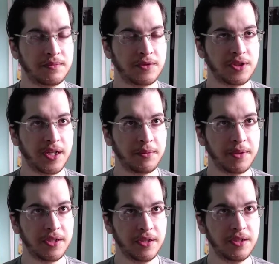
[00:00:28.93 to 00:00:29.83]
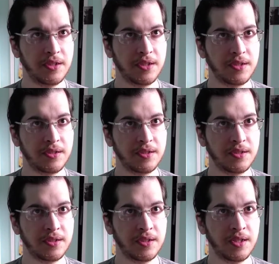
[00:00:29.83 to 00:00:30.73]
that'll be good.
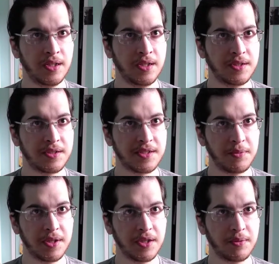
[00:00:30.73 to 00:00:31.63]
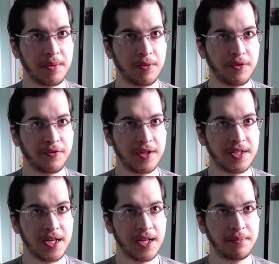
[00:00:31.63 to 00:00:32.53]
Just give me a little bit more free
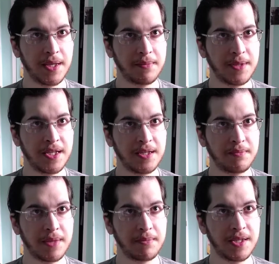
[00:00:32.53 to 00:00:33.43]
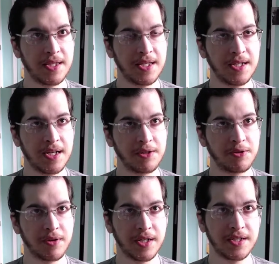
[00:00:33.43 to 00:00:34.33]
time. Maybe the
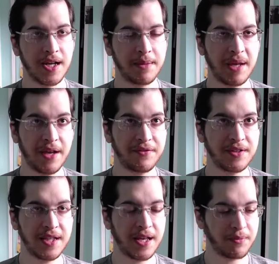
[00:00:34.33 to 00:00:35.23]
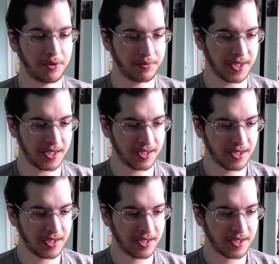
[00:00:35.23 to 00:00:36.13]
non-drawing time after that will be
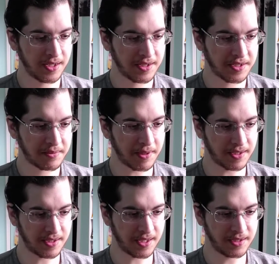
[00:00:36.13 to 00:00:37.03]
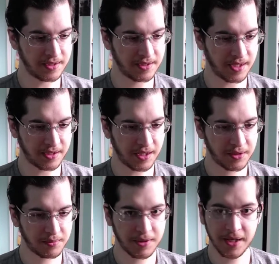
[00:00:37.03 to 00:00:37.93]
spent on
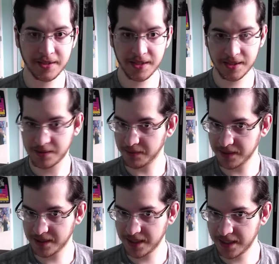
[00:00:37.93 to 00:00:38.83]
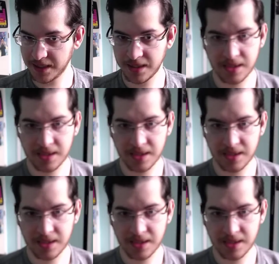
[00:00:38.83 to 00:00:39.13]
other projects. We'll see.